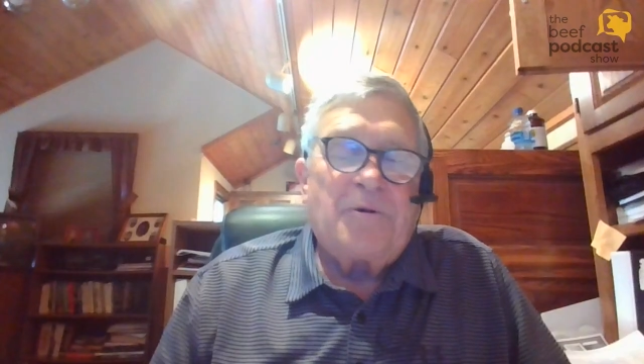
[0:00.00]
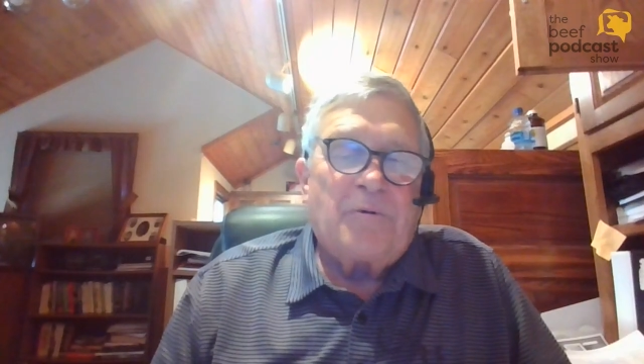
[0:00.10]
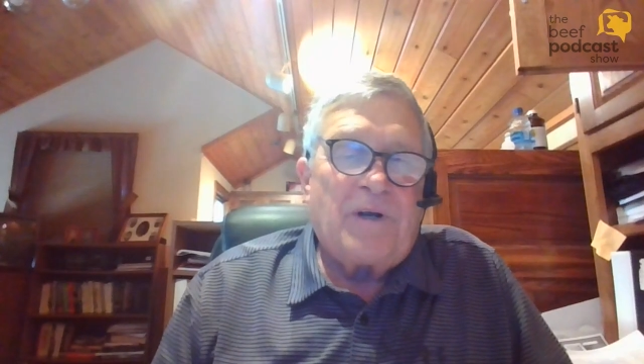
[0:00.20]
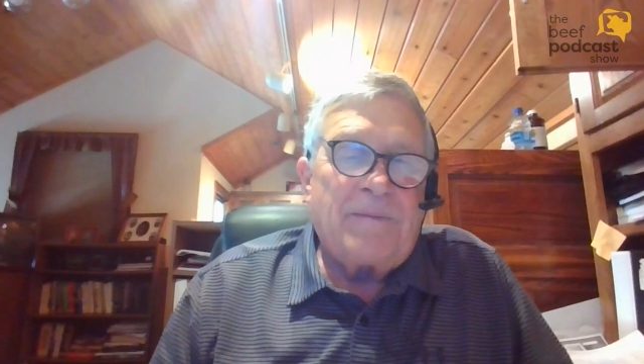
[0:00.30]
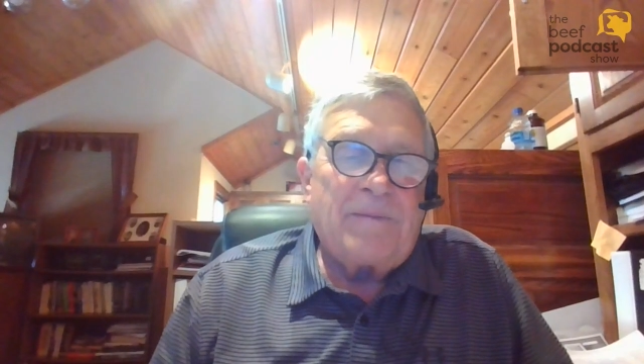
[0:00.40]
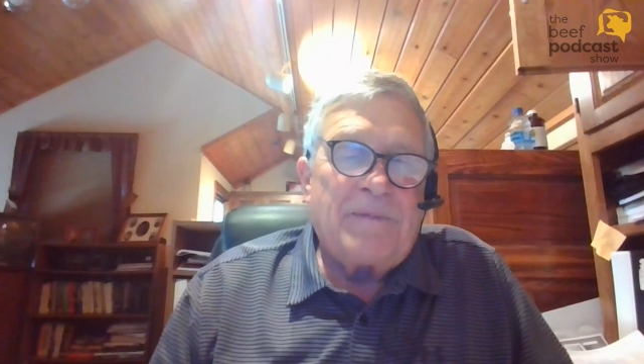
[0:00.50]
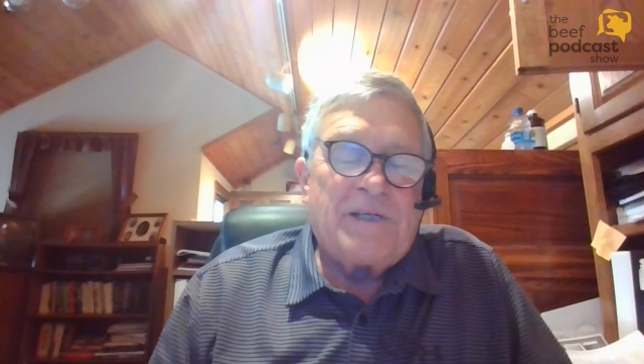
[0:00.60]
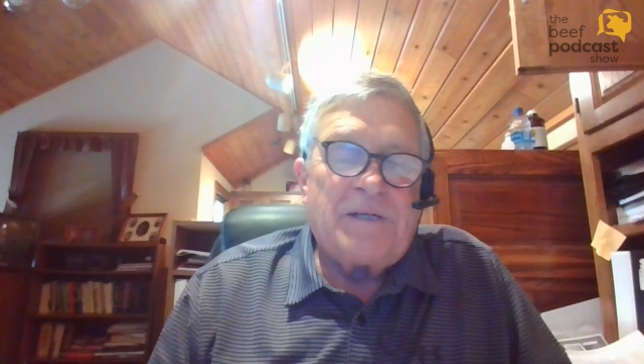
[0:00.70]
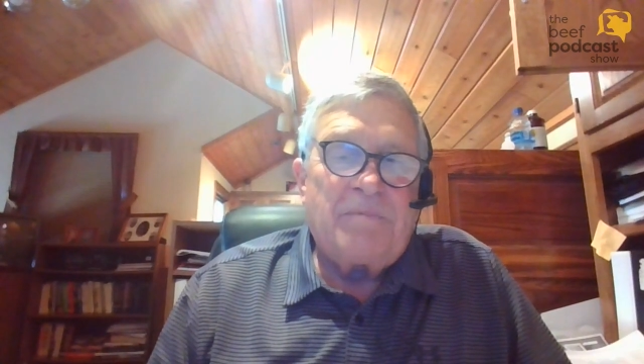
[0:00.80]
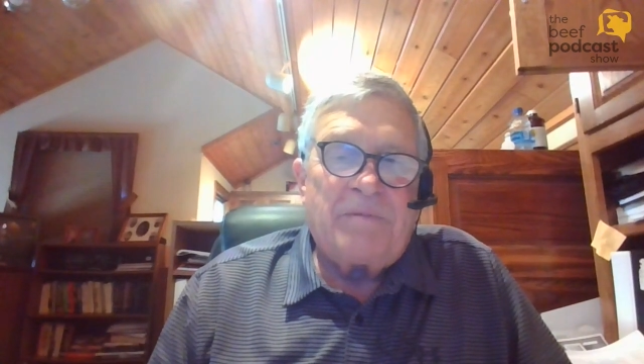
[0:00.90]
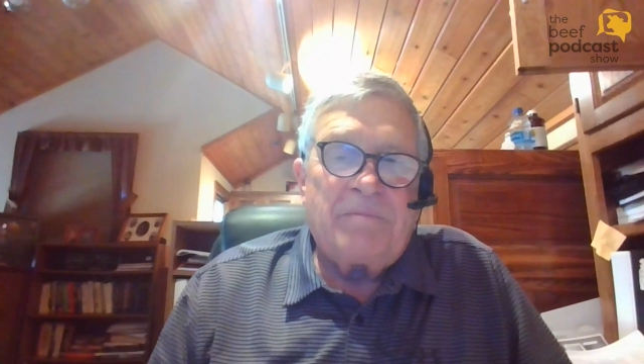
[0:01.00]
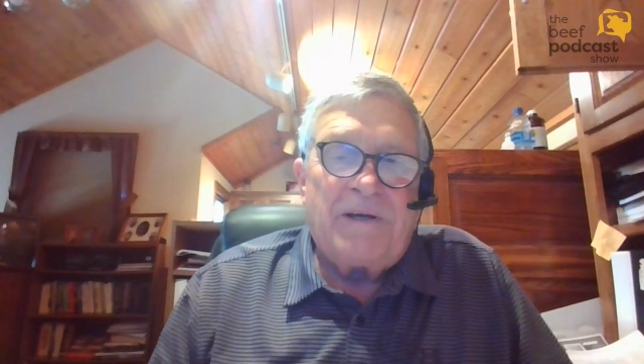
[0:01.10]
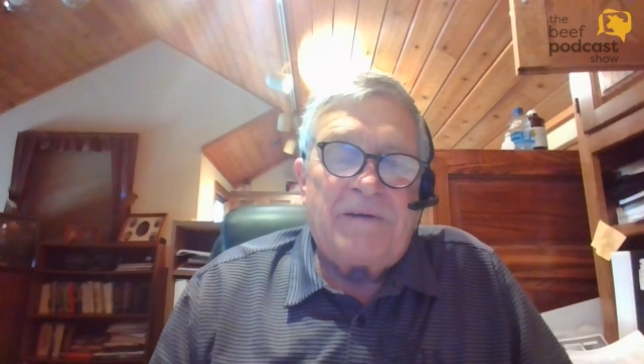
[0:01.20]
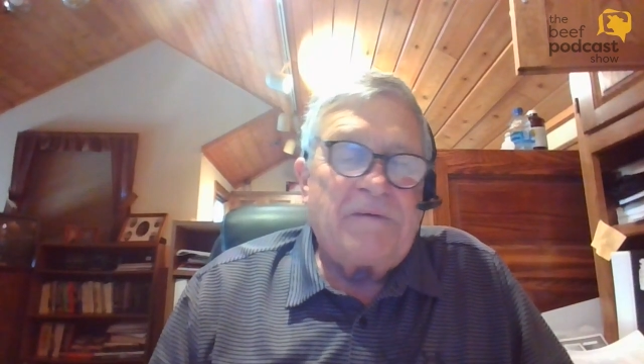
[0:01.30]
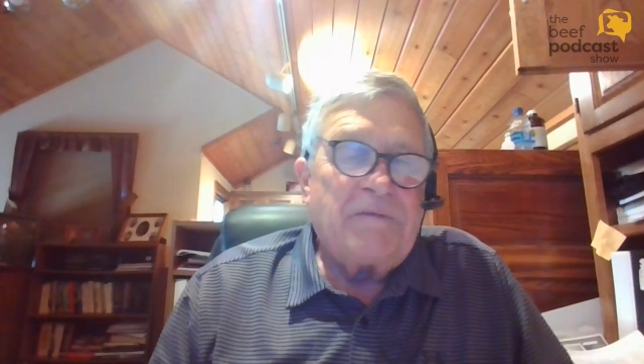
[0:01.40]
I know we're limited, but
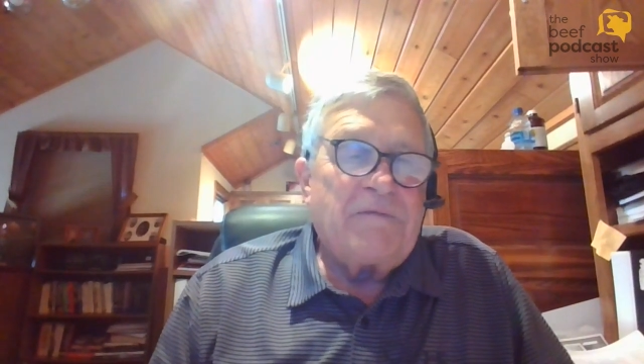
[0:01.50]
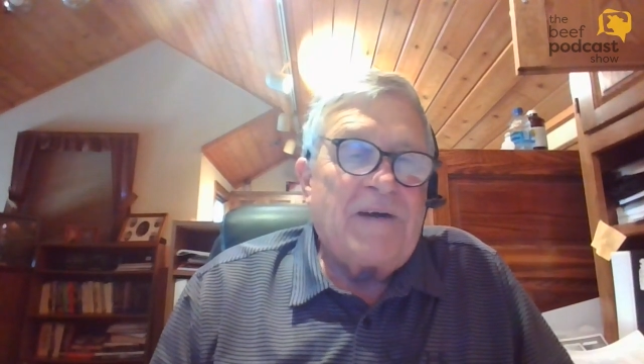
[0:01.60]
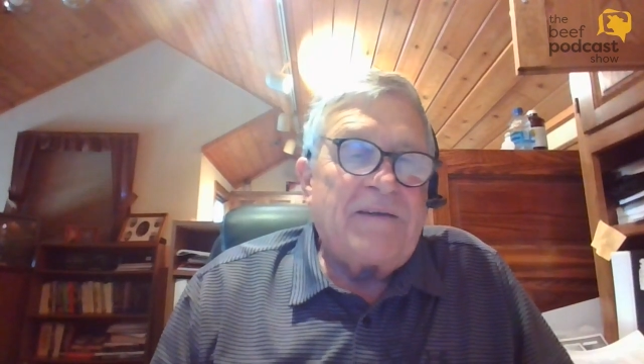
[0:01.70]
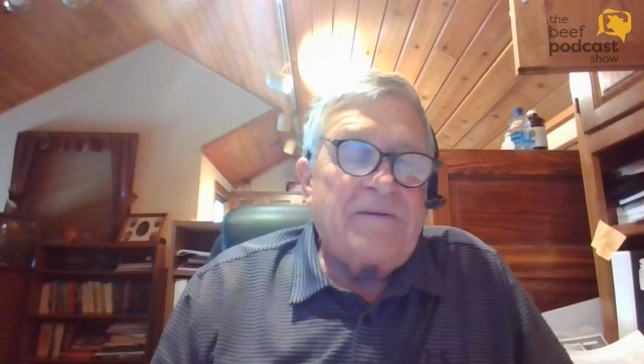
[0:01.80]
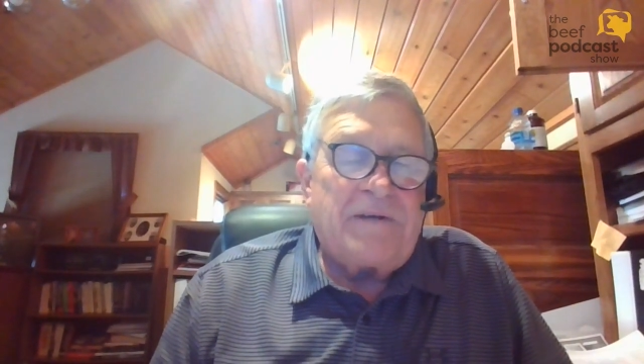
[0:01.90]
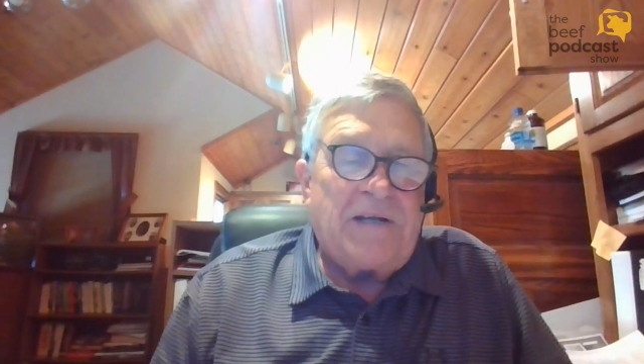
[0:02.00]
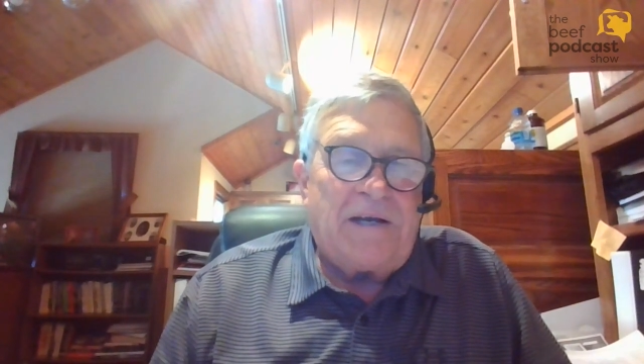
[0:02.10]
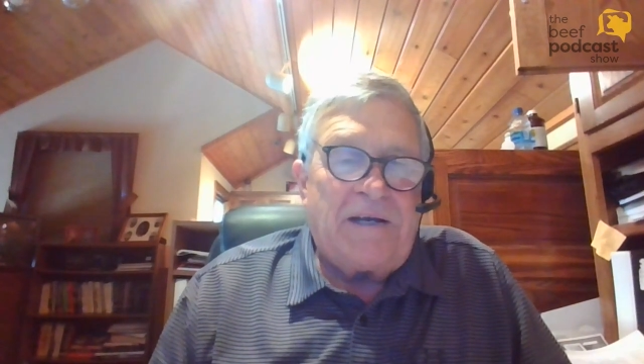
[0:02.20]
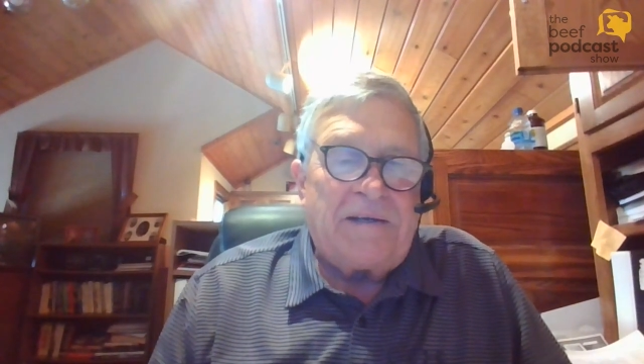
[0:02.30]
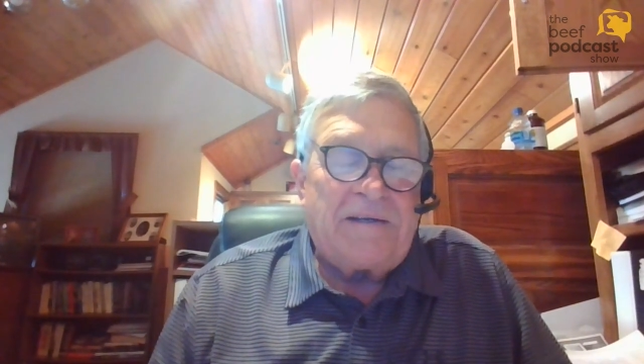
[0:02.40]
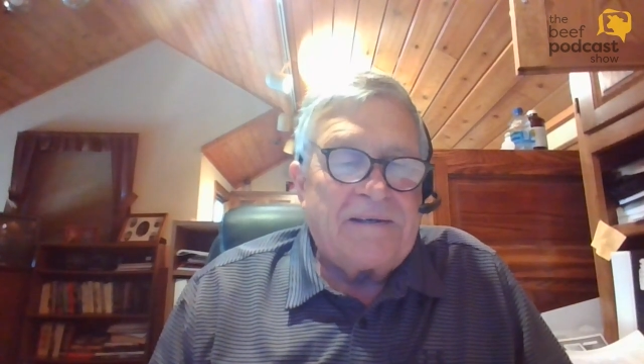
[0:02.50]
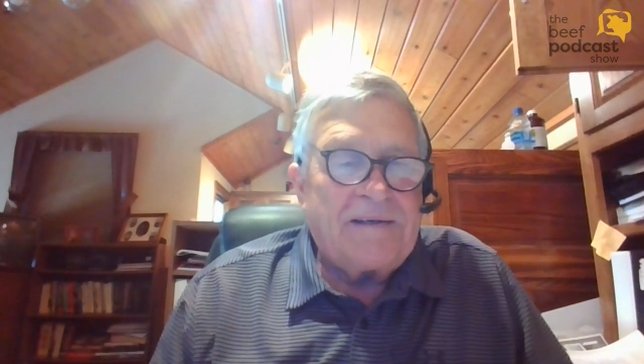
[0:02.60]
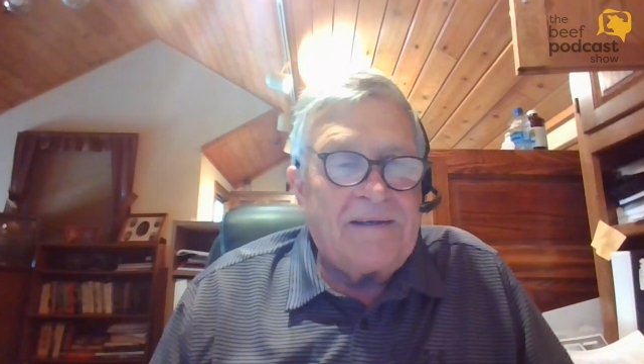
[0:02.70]
my father and I,